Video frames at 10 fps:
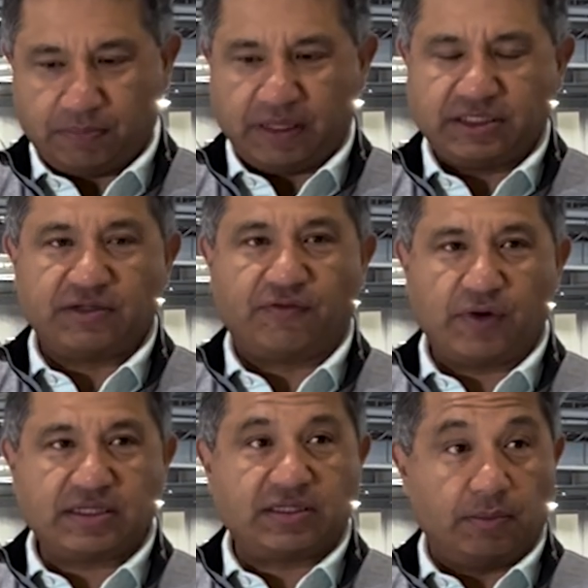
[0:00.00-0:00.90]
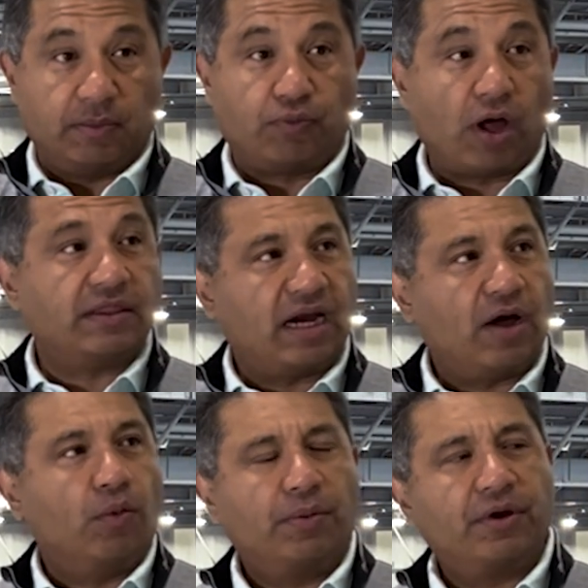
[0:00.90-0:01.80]
places of rest and broaden that
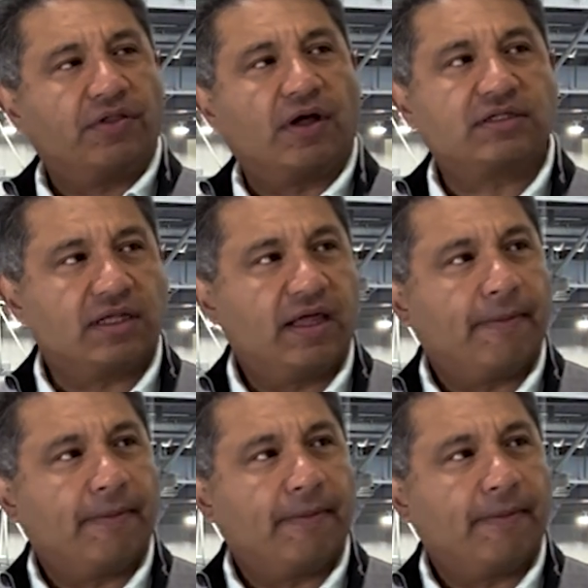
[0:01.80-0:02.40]
out. What were your thoughts on